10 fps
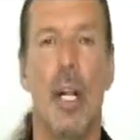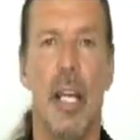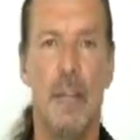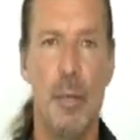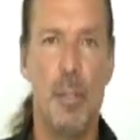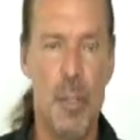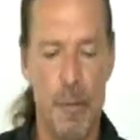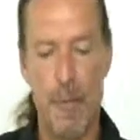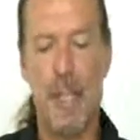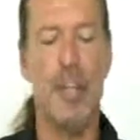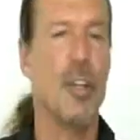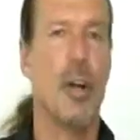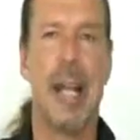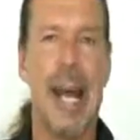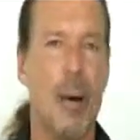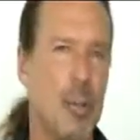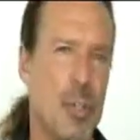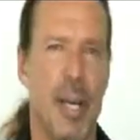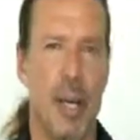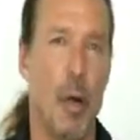If you put your feet under your couch at